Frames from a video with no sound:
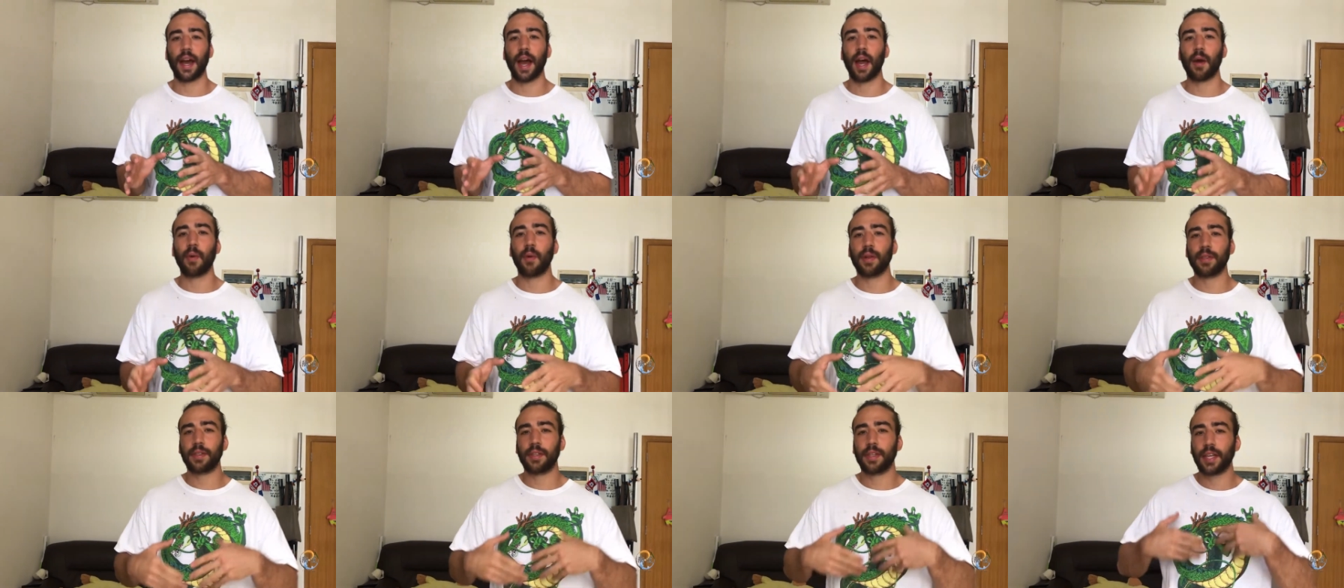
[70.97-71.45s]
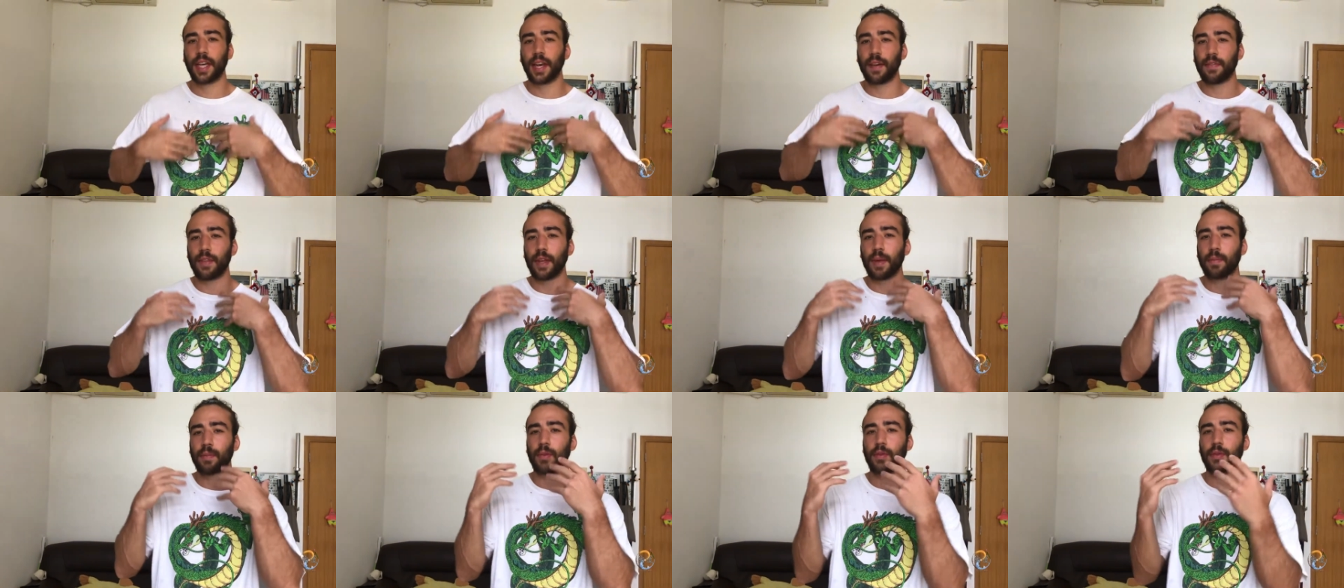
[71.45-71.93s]
I want to
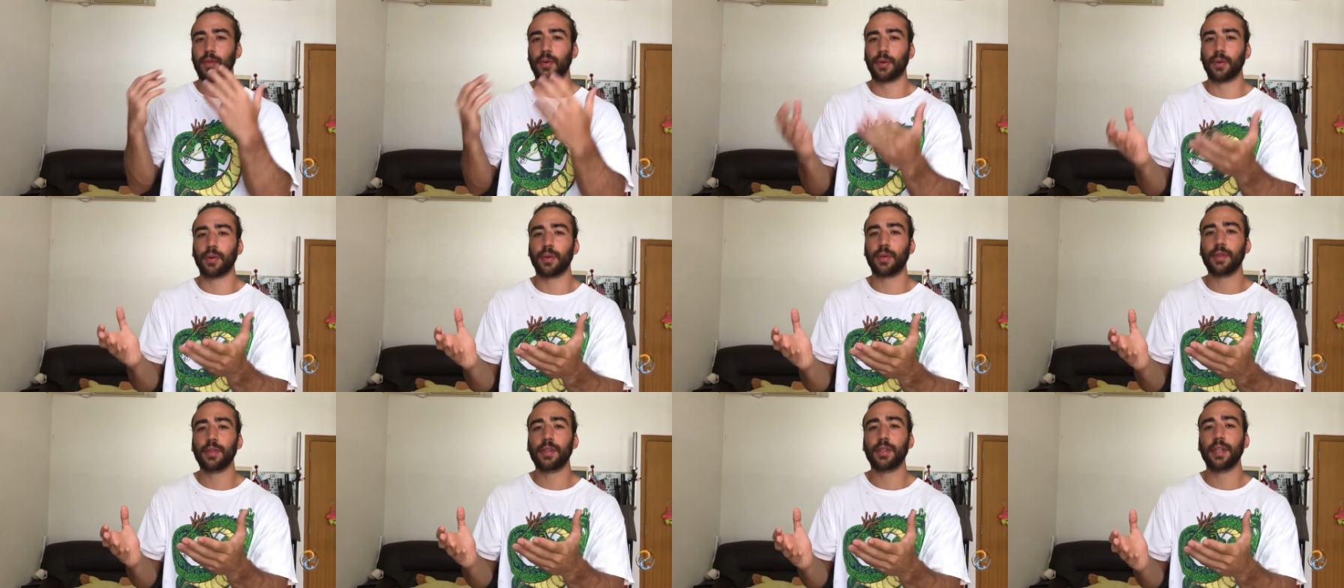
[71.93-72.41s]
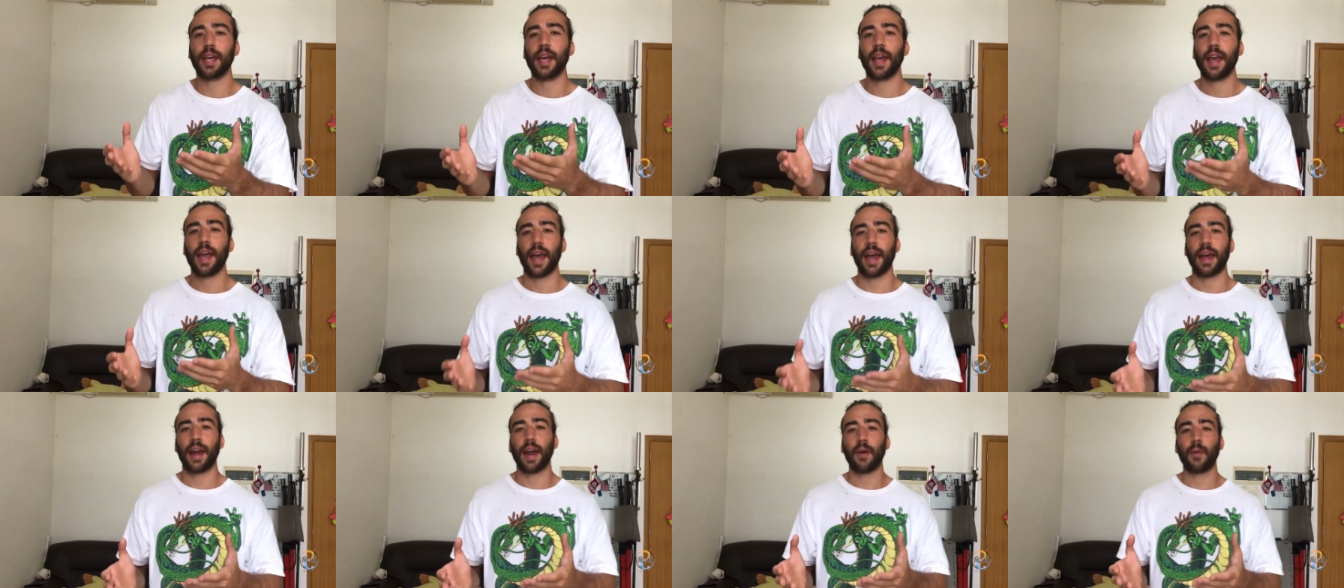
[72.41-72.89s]
give them the tools
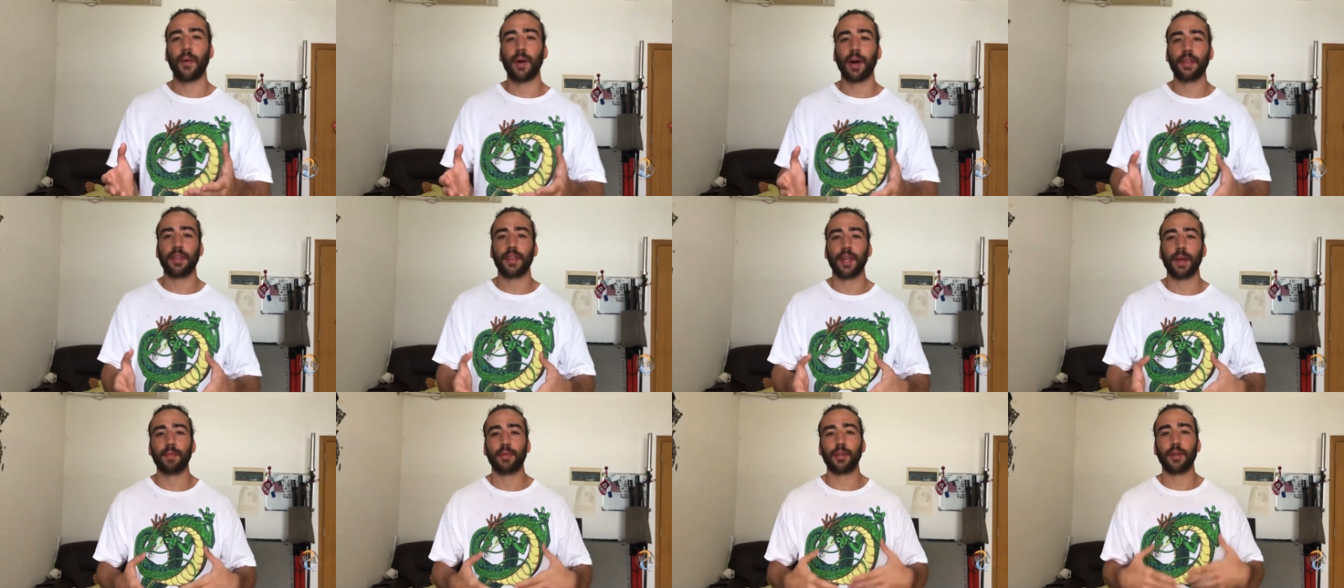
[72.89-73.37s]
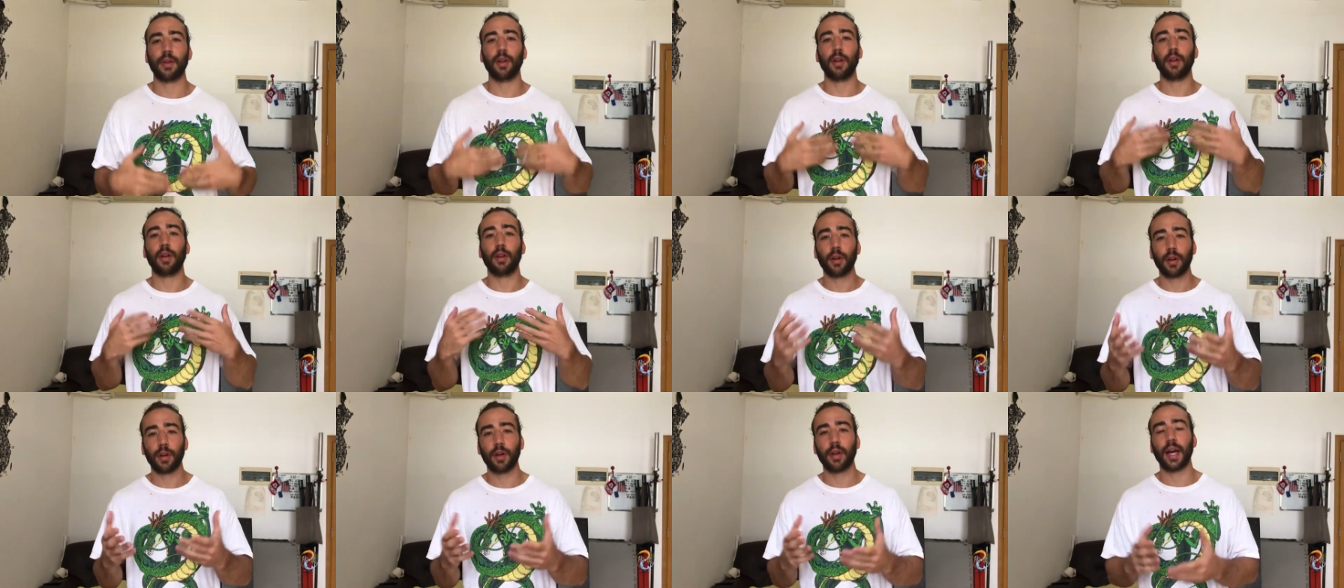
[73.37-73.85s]
and I want them to
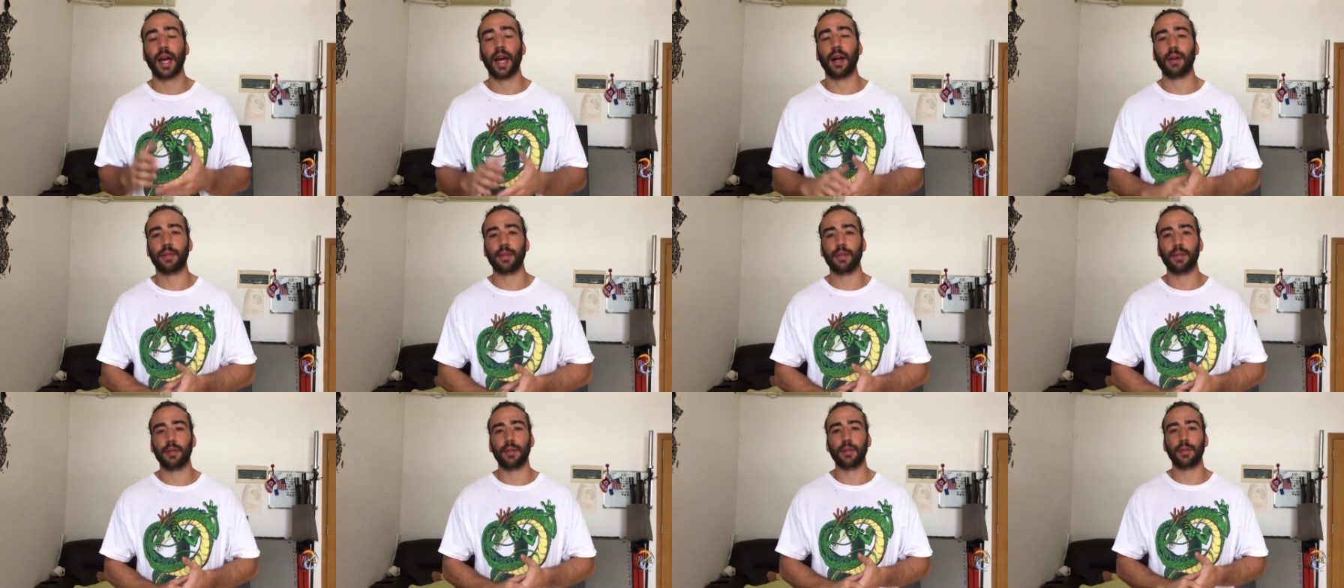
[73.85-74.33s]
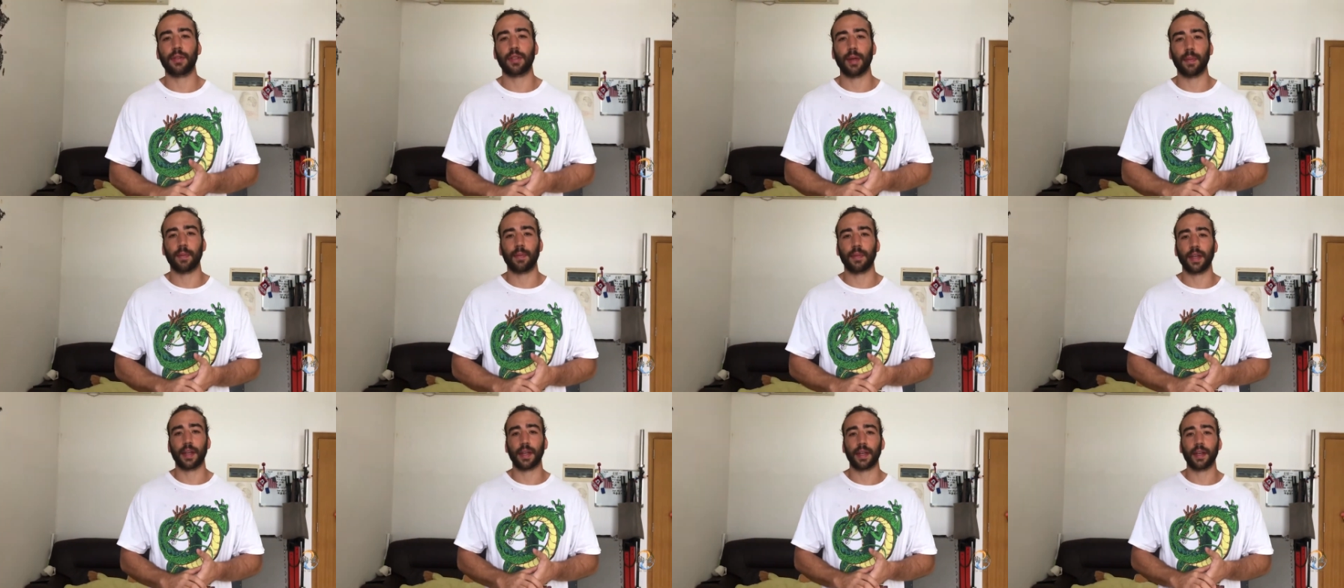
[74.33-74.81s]
learn how to do
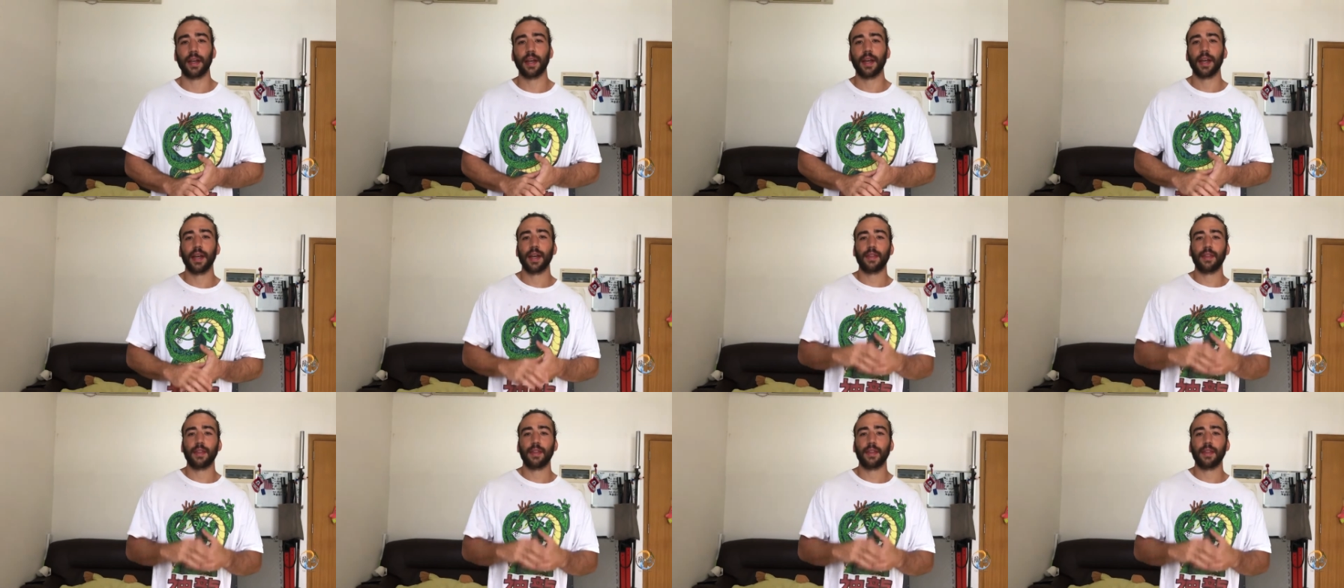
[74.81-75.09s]
something.